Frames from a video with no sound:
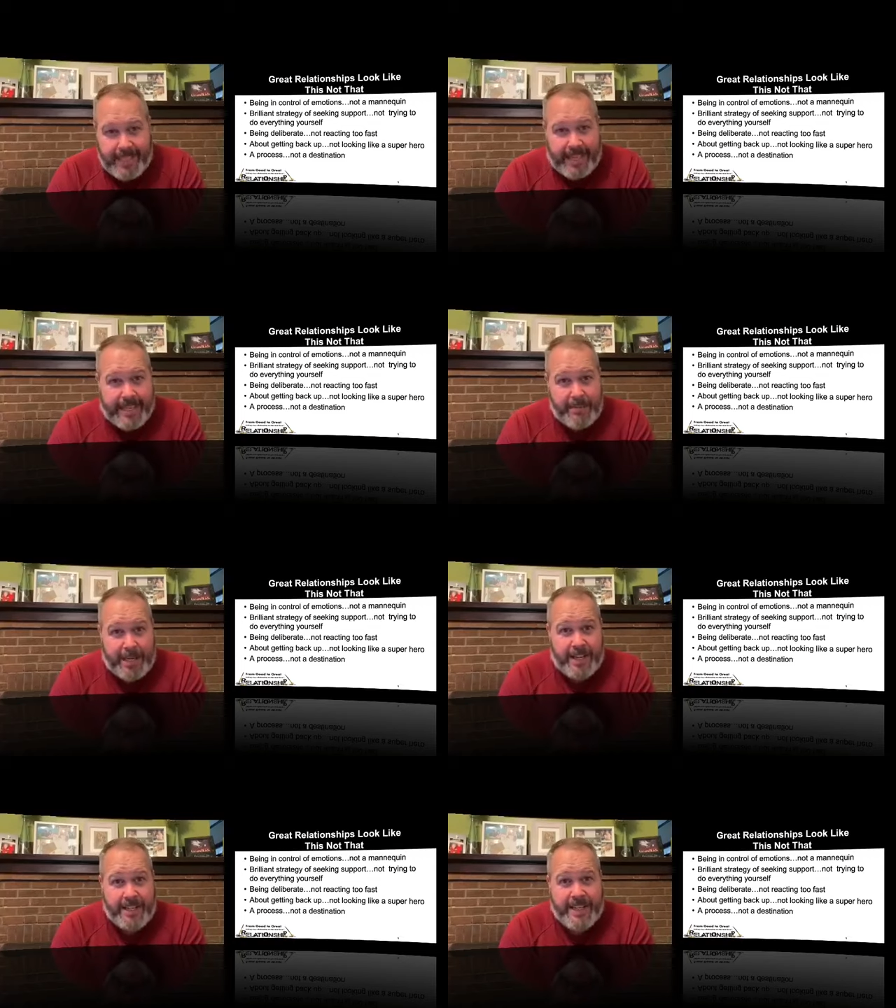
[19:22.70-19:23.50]
I got
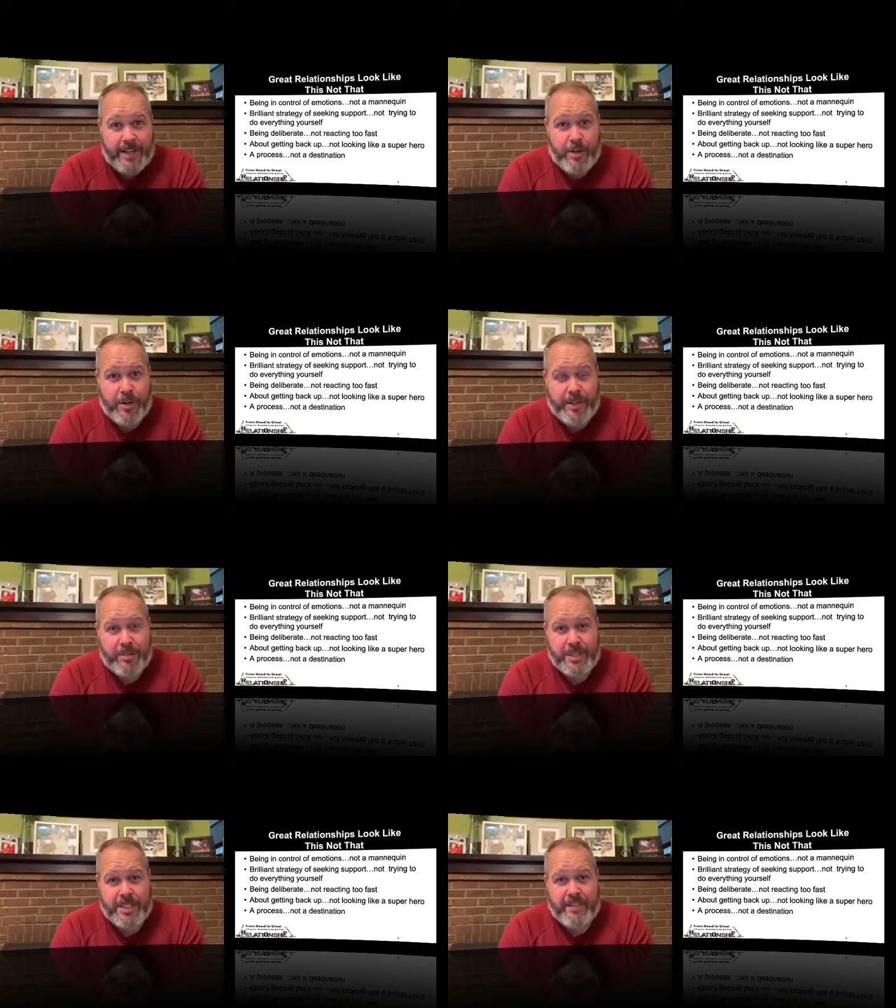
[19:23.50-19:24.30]
behind that car
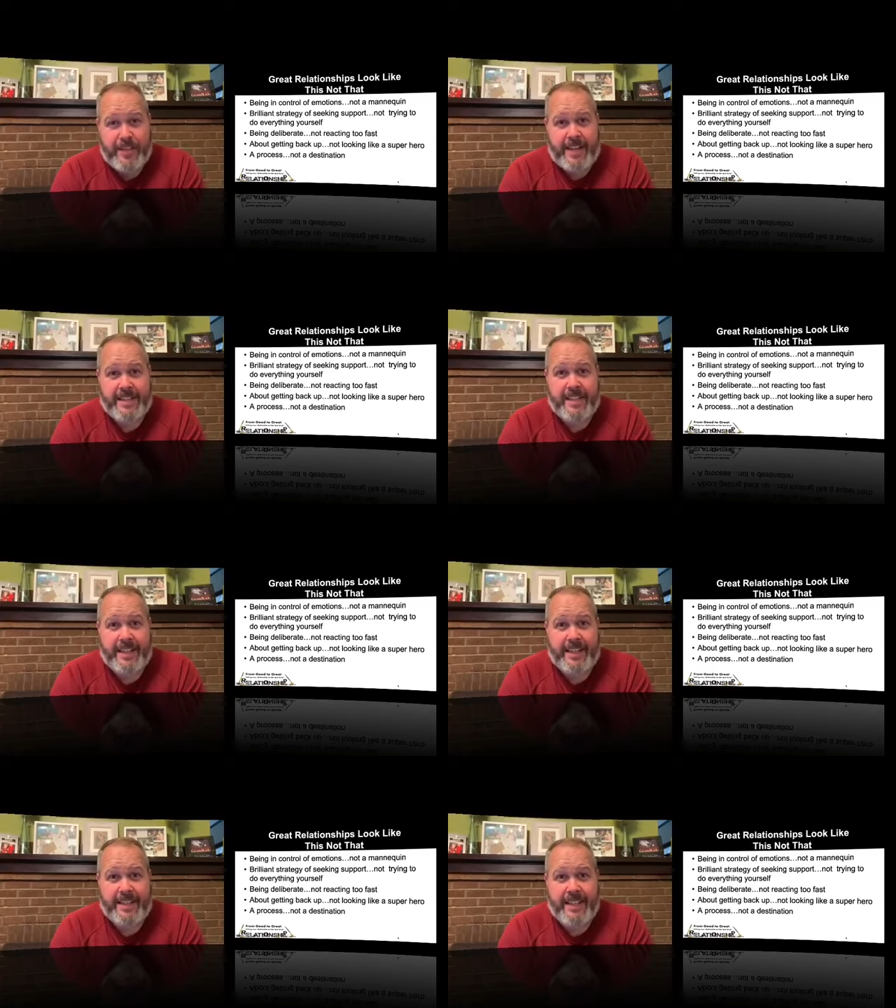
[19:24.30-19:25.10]
that was in the fast
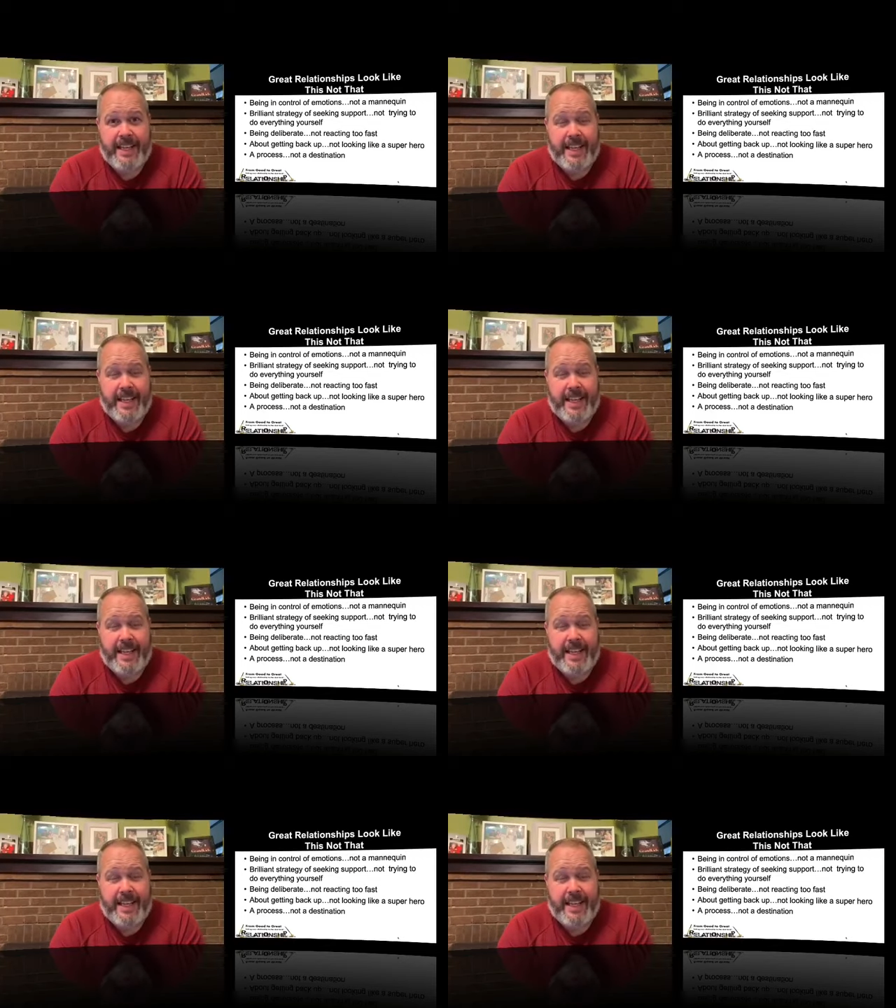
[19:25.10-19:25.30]
lane.